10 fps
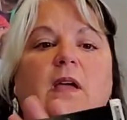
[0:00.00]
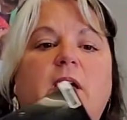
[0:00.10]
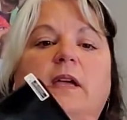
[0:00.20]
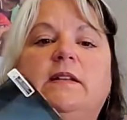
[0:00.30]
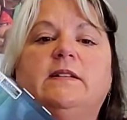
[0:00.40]

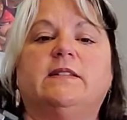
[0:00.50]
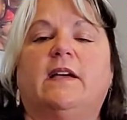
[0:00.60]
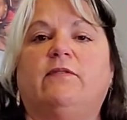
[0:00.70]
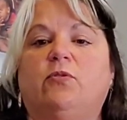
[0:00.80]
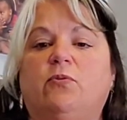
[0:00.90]
It does
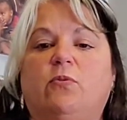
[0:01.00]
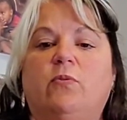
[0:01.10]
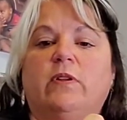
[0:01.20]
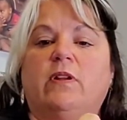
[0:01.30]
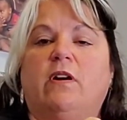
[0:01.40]
have your on
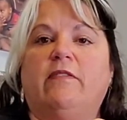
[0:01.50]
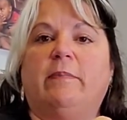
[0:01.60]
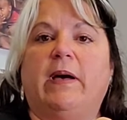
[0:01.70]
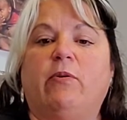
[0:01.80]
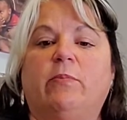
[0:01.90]
and off
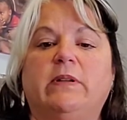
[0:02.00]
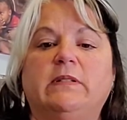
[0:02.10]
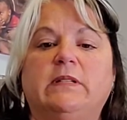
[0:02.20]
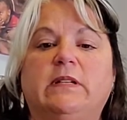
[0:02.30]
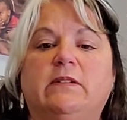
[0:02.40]
power
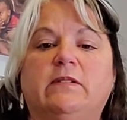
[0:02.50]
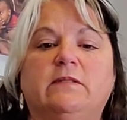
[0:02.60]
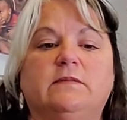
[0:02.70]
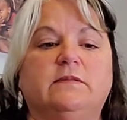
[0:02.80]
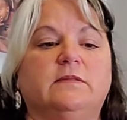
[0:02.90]
button here,
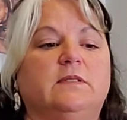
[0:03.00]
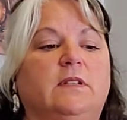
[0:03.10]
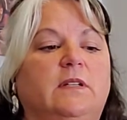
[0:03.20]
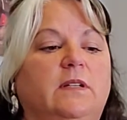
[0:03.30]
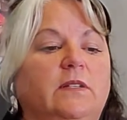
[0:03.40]

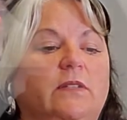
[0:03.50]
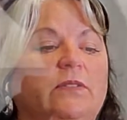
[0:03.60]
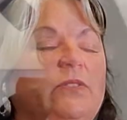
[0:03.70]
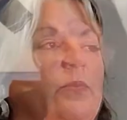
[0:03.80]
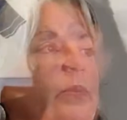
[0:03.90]

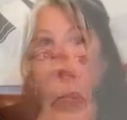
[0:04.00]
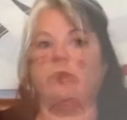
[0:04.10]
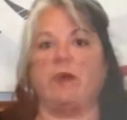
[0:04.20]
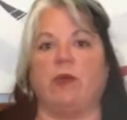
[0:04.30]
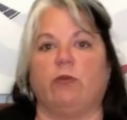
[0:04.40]
so we will
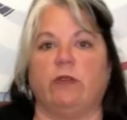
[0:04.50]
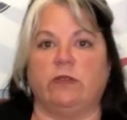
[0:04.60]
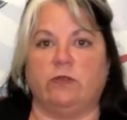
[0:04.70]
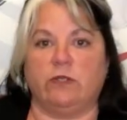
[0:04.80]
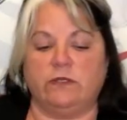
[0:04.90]
power it on.